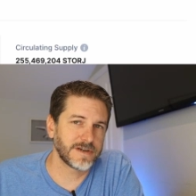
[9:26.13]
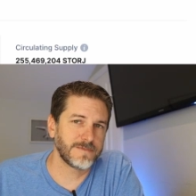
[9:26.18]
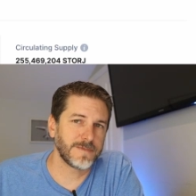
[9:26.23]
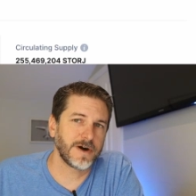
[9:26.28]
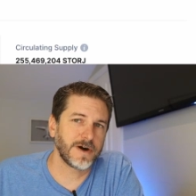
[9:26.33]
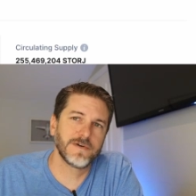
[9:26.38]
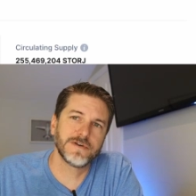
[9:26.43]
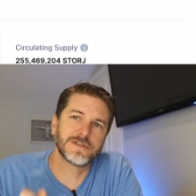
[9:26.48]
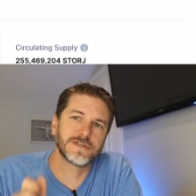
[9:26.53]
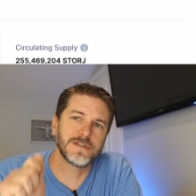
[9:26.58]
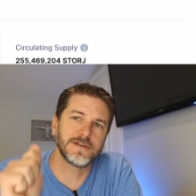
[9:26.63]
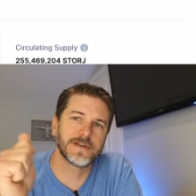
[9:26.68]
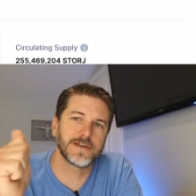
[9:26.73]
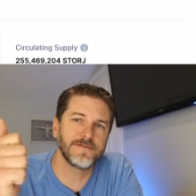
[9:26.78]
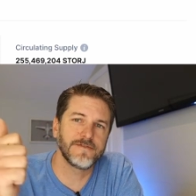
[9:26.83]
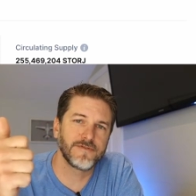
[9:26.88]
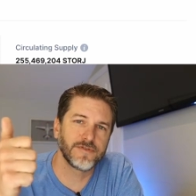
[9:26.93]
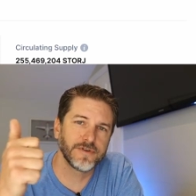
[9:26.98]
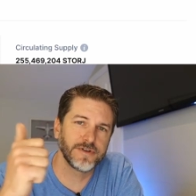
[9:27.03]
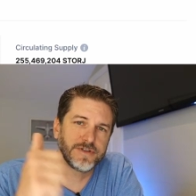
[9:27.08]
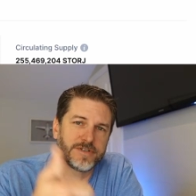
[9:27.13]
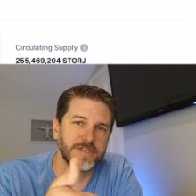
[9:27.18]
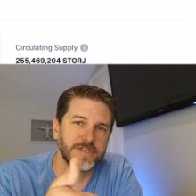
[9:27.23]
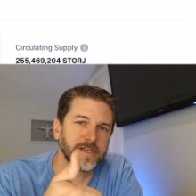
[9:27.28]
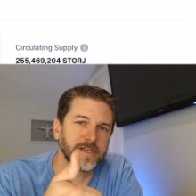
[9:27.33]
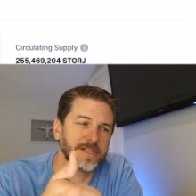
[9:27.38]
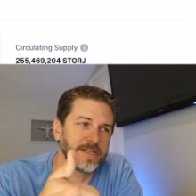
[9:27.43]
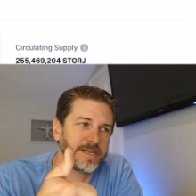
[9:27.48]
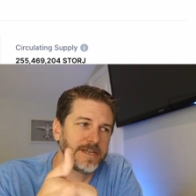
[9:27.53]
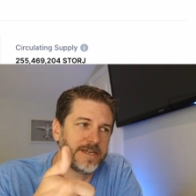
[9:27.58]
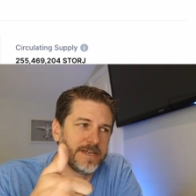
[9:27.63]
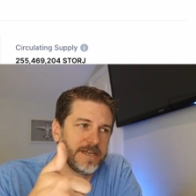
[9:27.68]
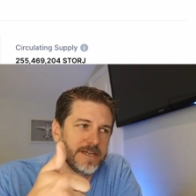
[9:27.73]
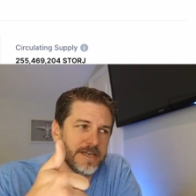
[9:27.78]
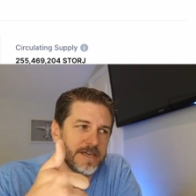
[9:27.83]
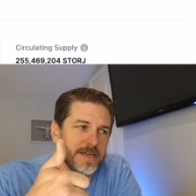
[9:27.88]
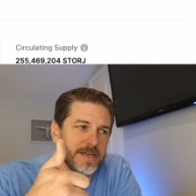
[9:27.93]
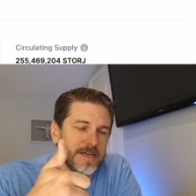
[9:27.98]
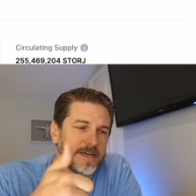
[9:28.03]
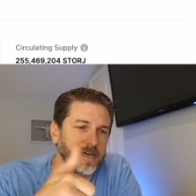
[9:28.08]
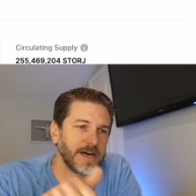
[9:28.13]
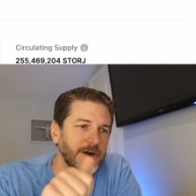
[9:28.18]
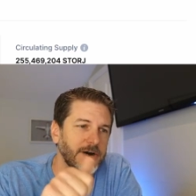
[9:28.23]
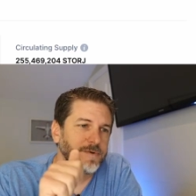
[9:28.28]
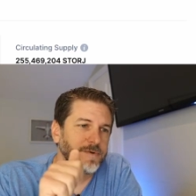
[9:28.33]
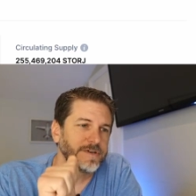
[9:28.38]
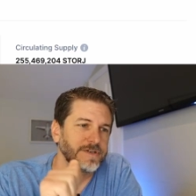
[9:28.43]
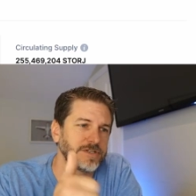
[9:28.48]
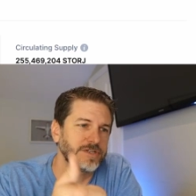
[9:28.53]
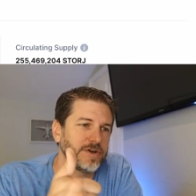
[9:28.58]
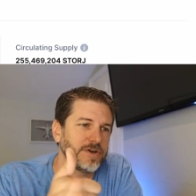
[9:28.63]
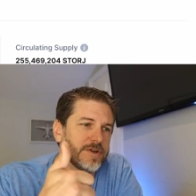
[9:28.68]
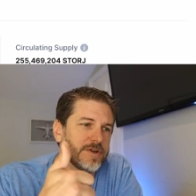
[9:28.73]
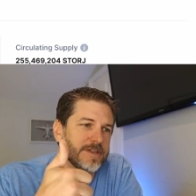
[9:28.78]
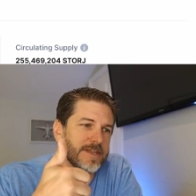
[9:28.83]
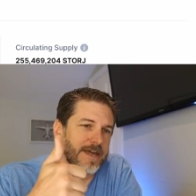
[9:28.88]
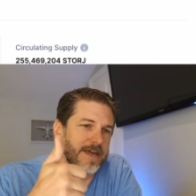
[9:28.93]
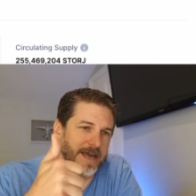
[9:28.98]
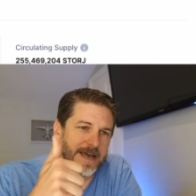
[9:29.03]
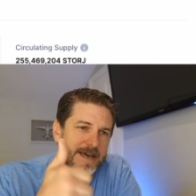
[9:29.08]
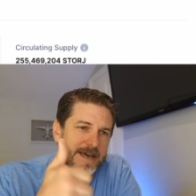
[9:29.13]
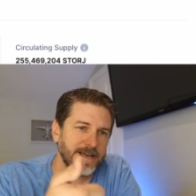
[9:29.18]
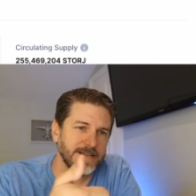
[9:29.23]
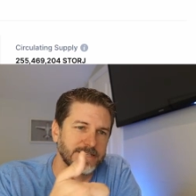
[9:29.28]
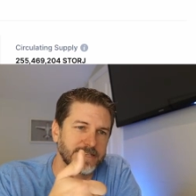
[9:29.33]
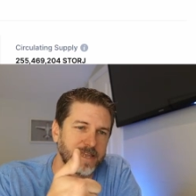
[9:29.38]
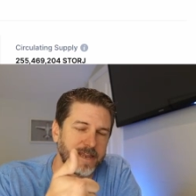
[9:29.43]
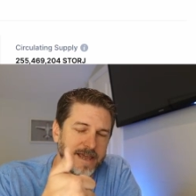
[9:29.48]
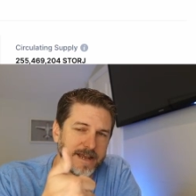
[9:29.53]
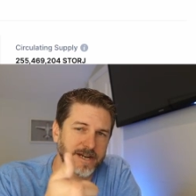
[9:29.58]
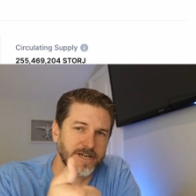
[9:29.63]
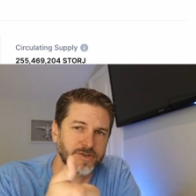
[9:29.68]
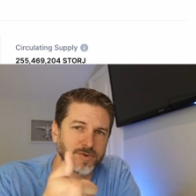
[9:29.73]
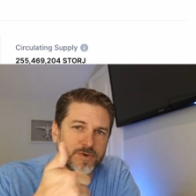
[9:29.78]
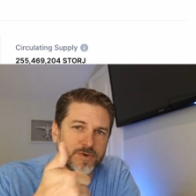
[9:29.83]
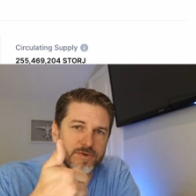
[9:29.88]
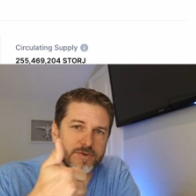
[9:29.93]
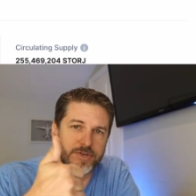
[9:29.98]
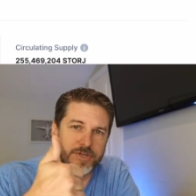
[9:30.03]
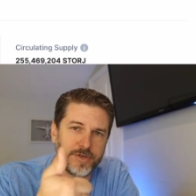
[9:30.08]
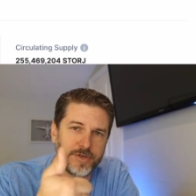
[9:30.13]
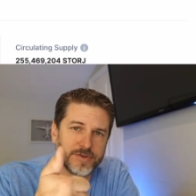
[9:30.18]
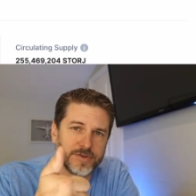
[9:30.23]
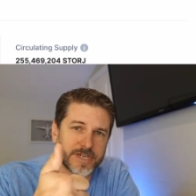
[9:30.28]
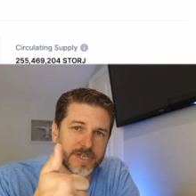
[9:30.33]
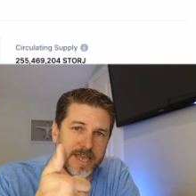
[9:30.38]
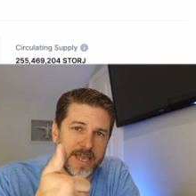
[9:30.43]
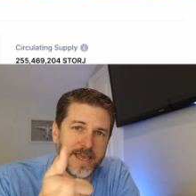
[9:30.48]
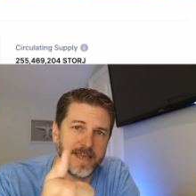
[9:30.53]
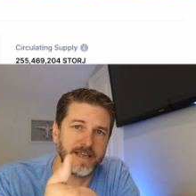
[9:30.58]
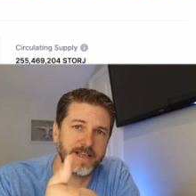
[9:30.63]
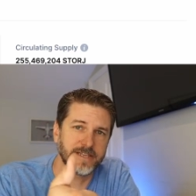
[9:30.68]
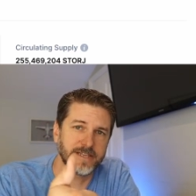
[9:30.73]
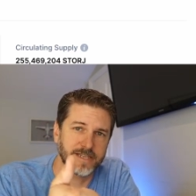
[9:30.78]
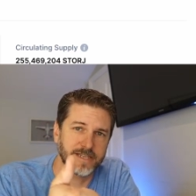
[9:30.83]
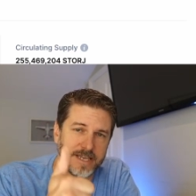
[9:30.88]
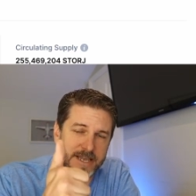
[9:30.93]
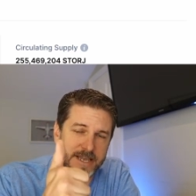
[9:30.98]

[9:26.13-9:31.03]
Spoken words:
I'm always looking for utility. I want a token that has an actual use case